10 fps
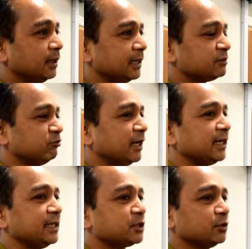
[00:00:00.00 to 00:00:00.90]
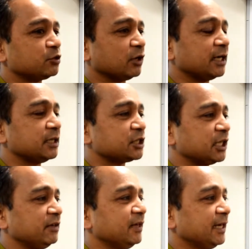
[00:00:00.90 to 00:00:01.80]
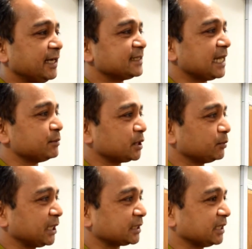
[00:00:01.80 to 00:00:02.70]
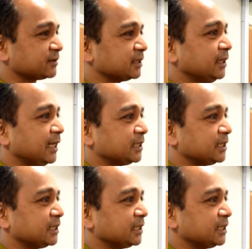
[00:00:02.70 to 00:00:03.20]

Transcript: is really to try and achieve his aims and objectives